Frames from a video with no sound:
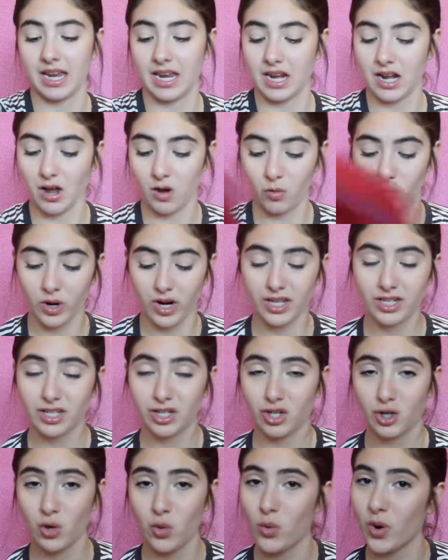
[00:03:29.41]
cannot wait
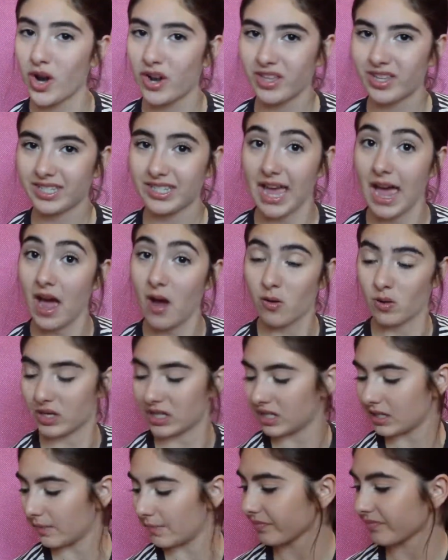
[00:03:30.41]
to wear this out.
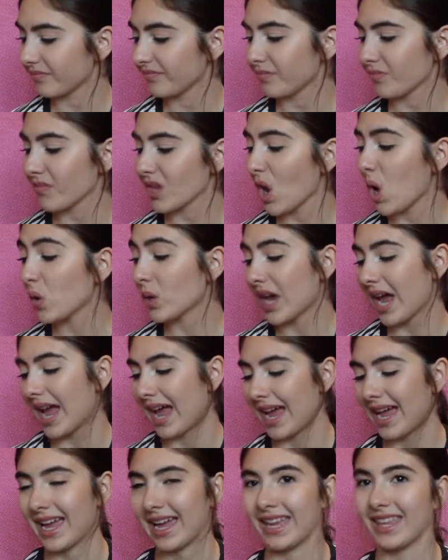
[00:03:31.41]

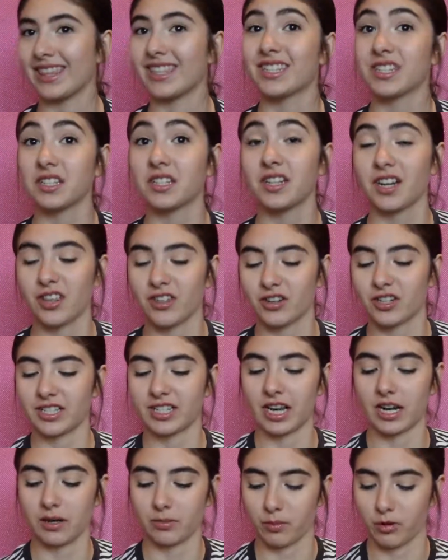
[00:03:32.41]
Okay, this is another
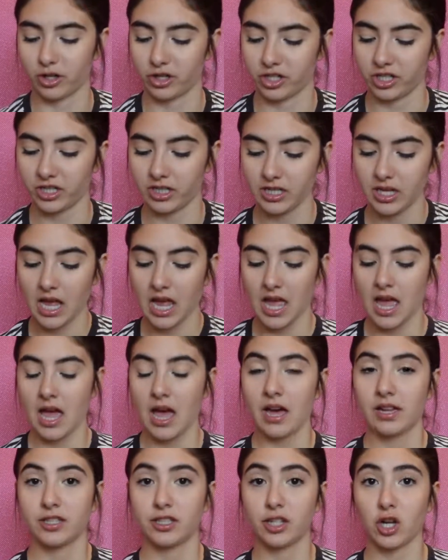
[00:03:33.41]
exciting purchase.
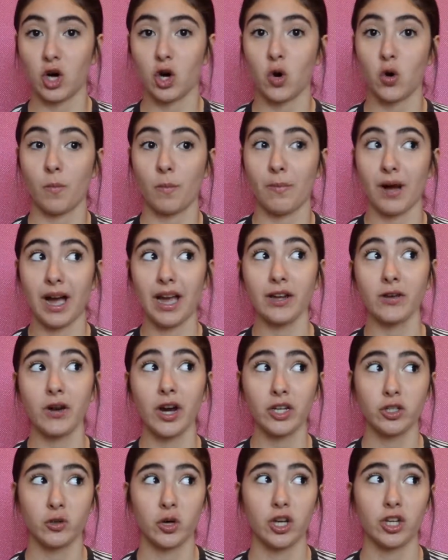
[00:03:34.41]
So my
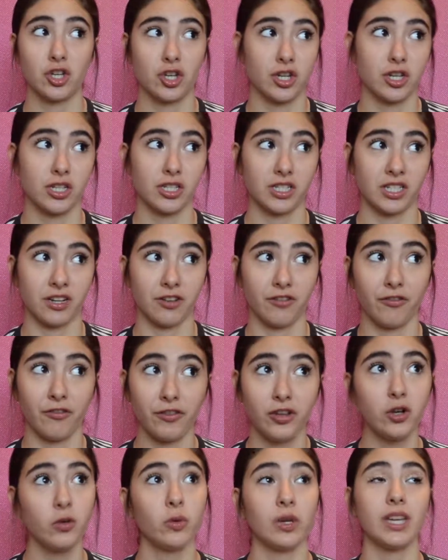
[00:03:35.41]
graduation is in a
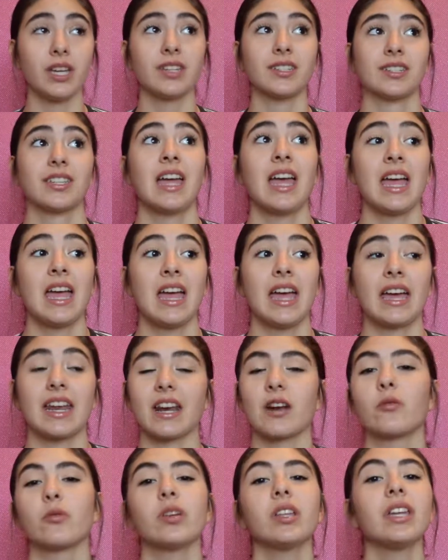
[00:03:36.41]
few weeks and
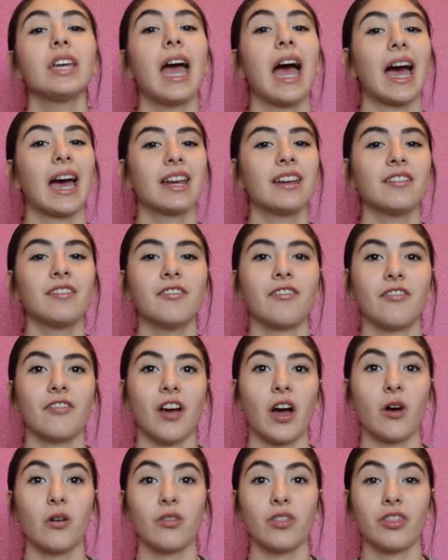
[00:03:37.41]
I really hadn't
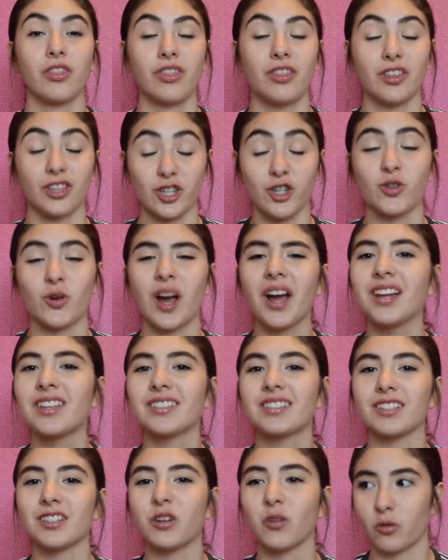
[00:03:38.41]
found the
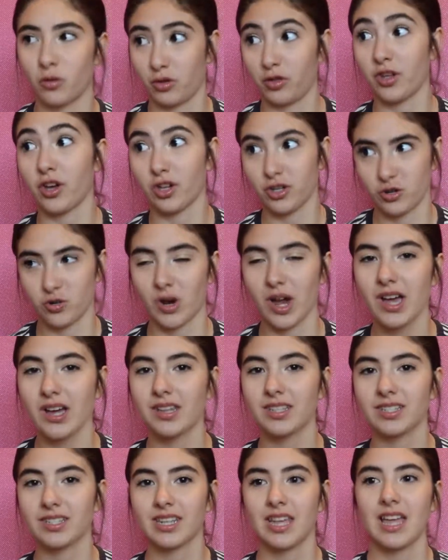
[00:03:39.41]
dress, you know, the
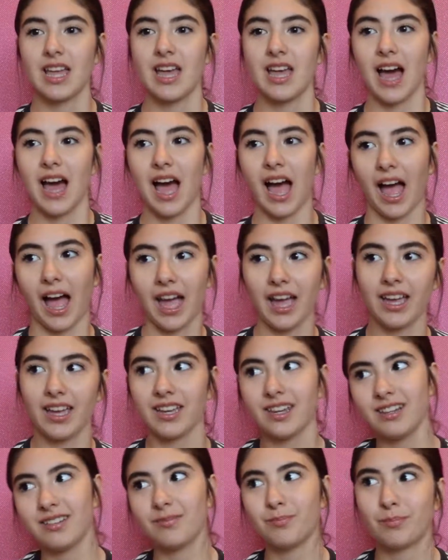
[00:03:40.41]
dress.
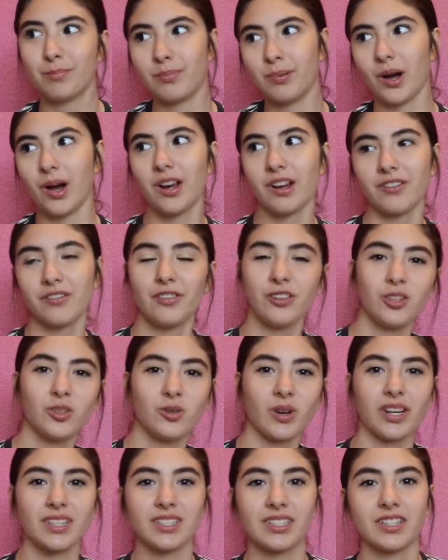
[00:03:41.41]
I bought a few
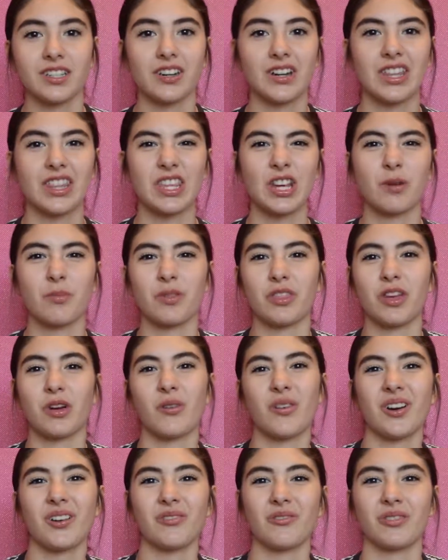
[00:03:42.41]
dresses here and there but they
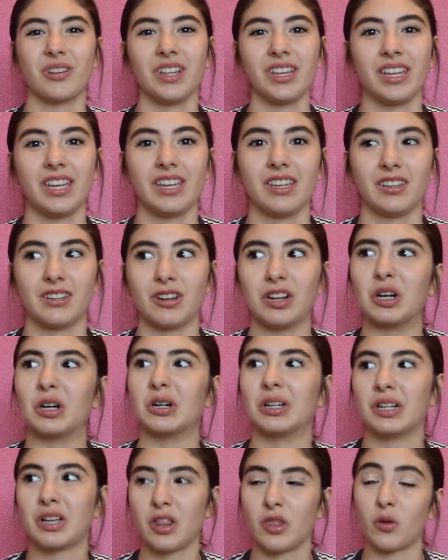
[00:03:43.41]
weren't really, you
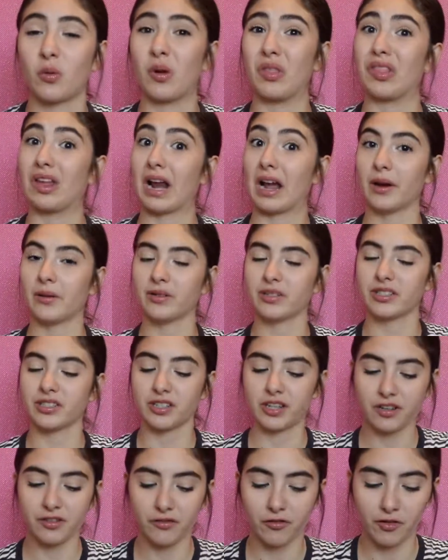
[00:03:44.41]
know, the one that I was
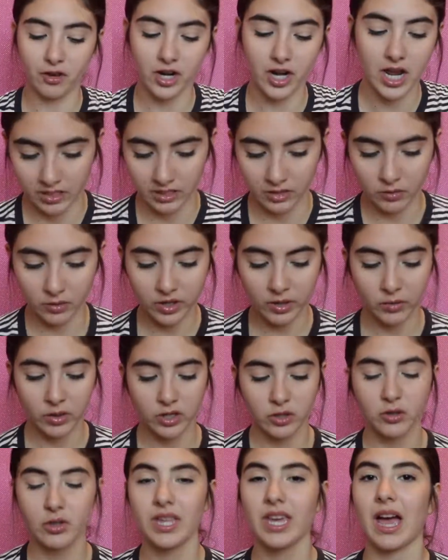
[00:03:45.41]
looking for. So when I went
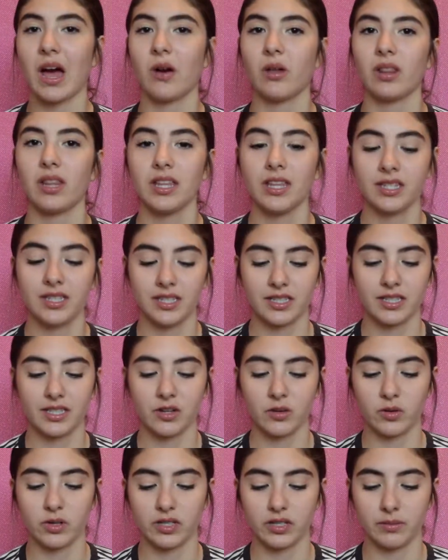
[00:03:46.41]
to the outlets,
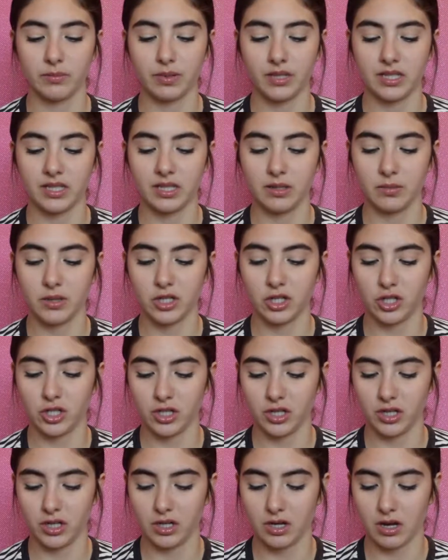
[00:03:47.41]
there was a
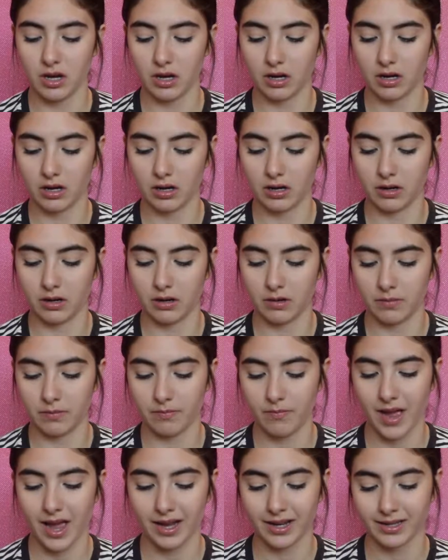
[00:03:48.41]
BCBG uh,
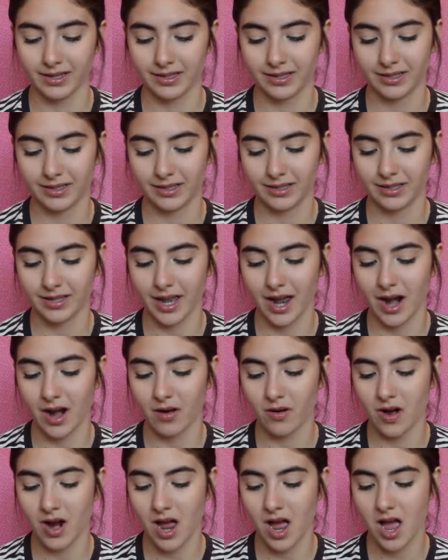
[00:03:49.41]

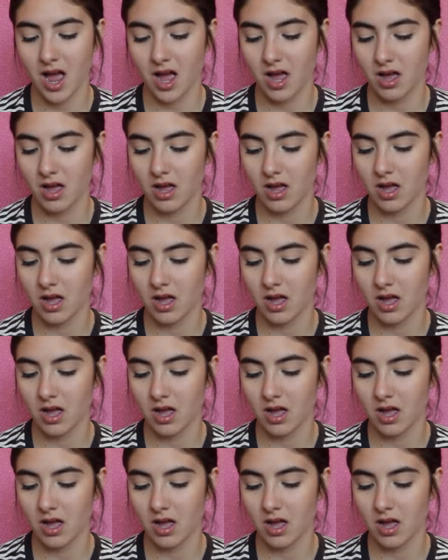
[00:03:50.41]
Maxara,